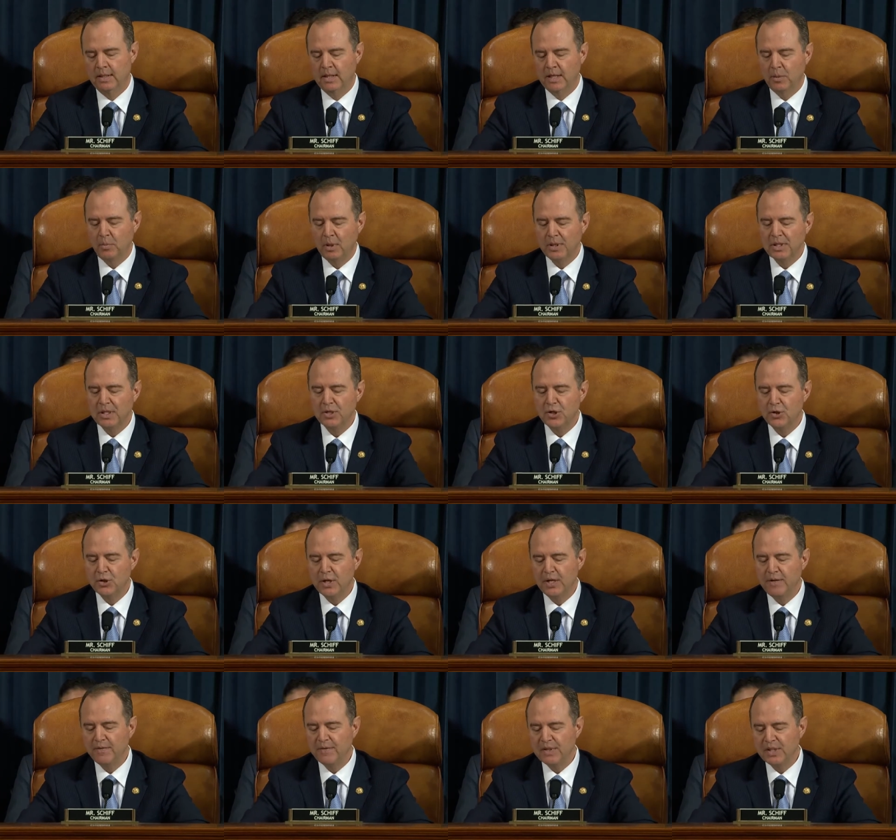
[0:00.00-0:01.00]
The The president's
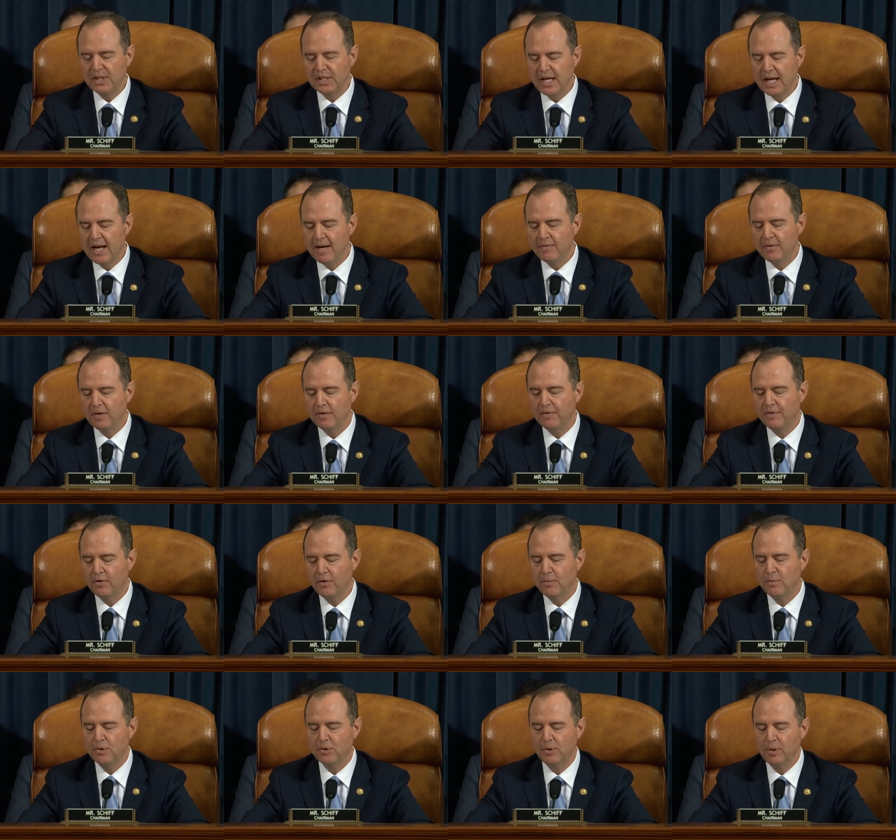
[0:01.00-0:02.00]
chief of staff
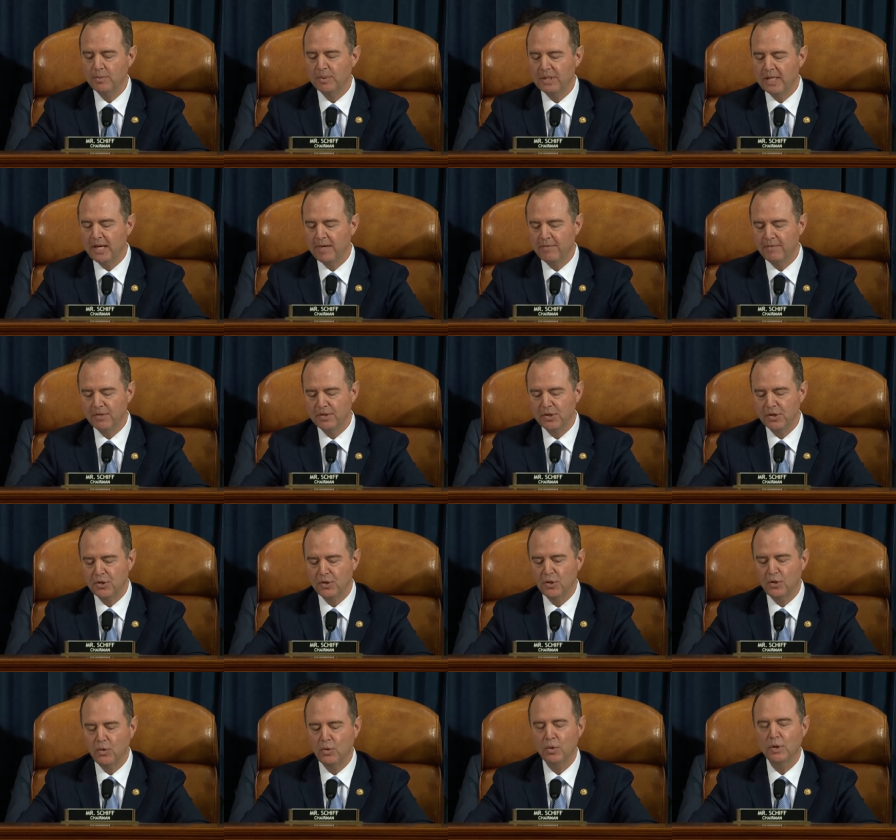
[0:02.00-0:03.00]
confirmed Trump's efforts to
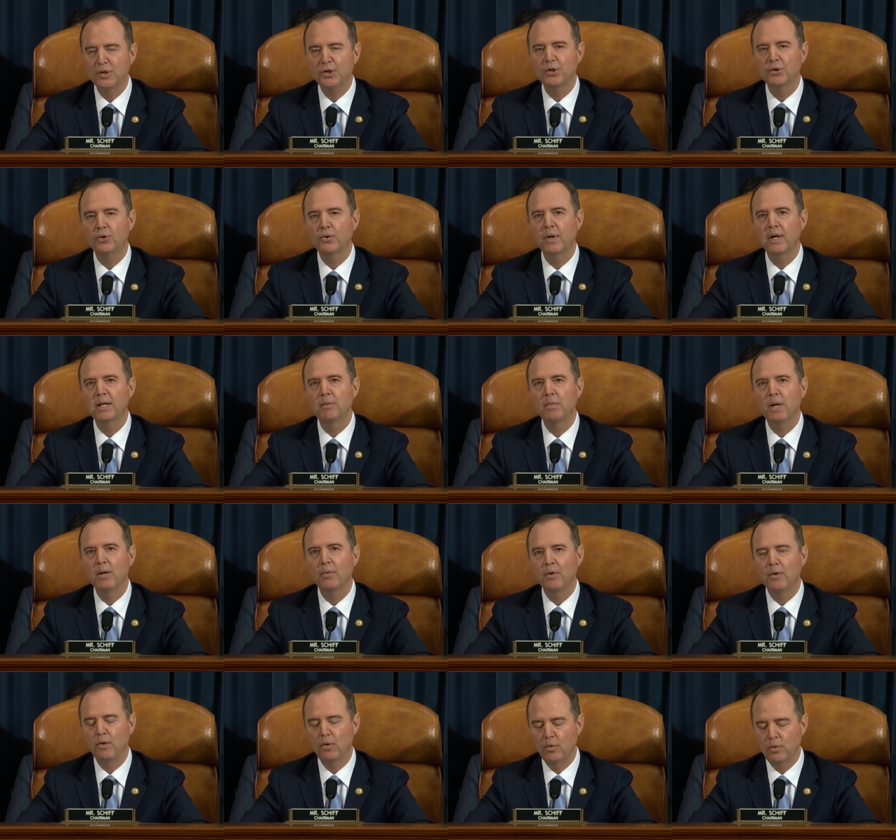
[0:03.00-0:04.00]
coerce Ukraine by
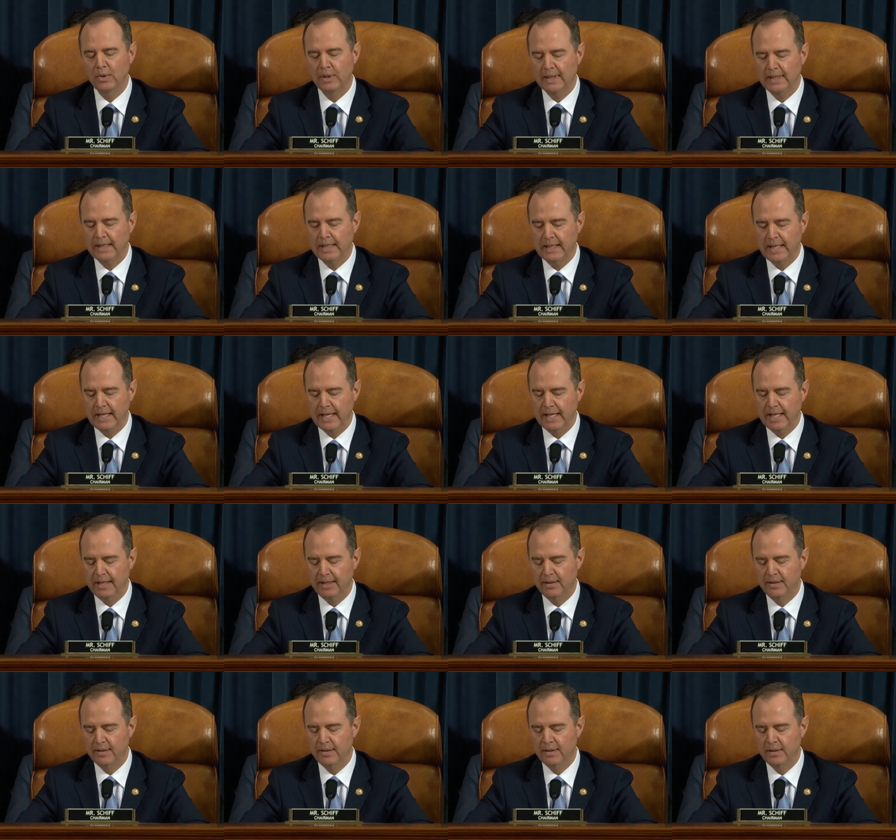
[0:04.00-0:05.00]
withholding
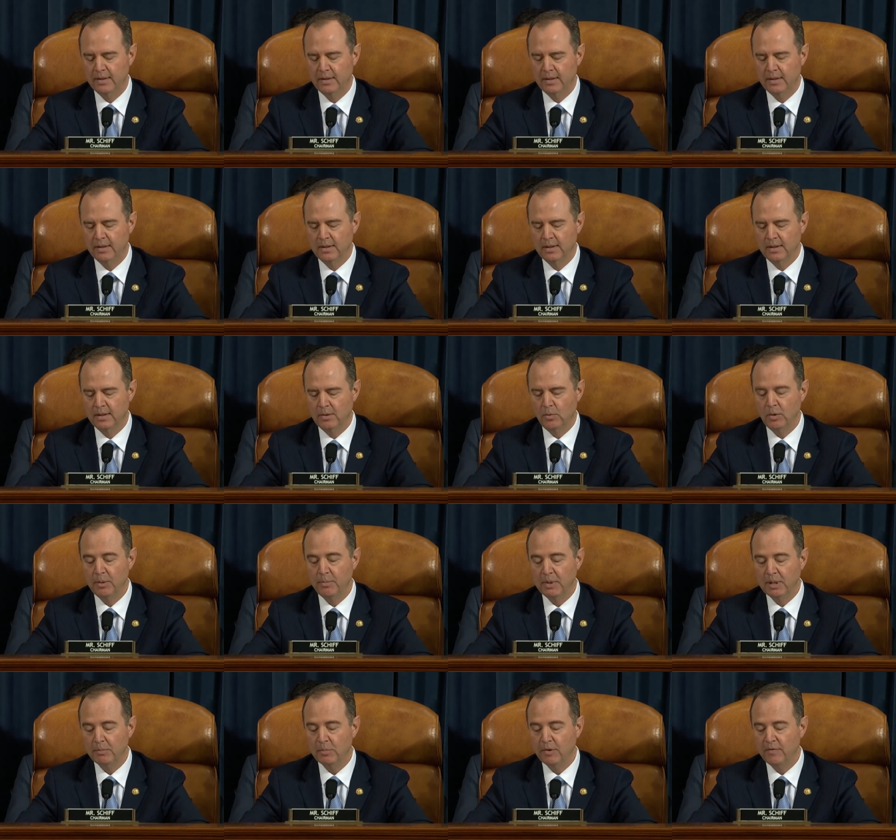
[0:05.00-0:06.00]
aid. When
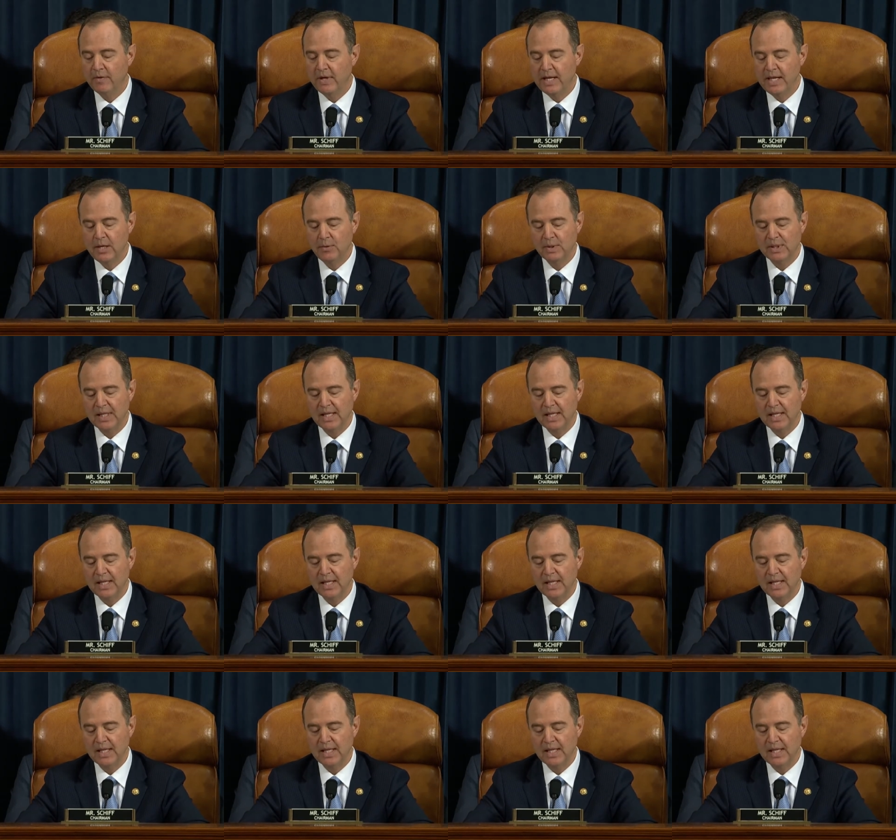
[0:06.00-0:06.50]
Mick Mulvaney was